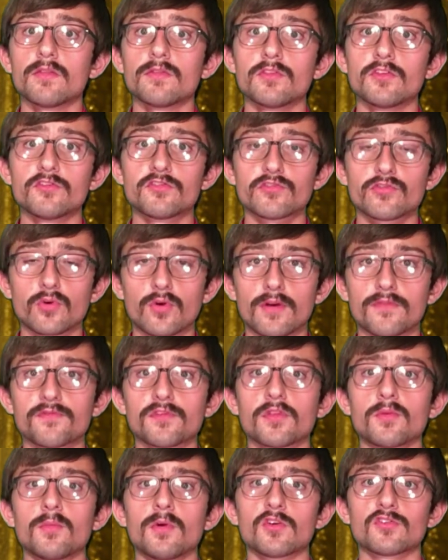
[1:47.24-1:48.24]
The story
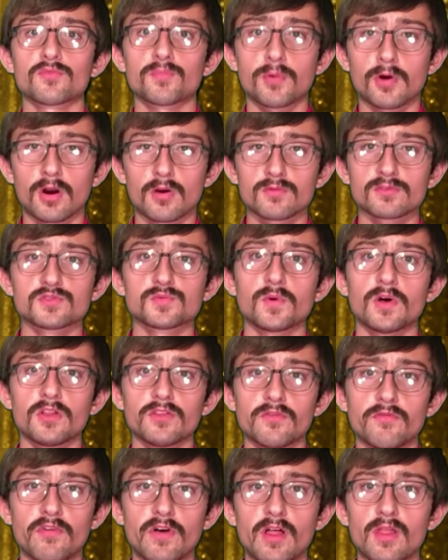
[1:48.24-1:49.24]
for the most part was well
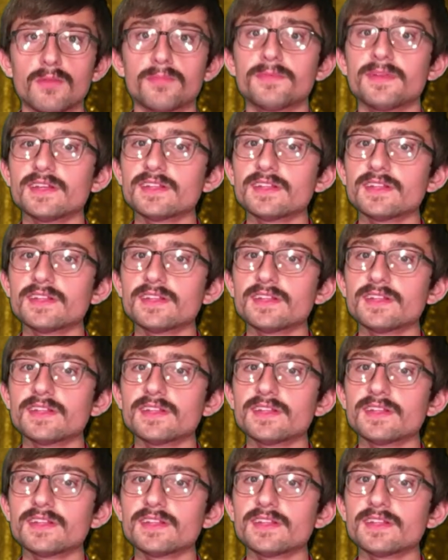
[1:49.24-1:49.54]
developed.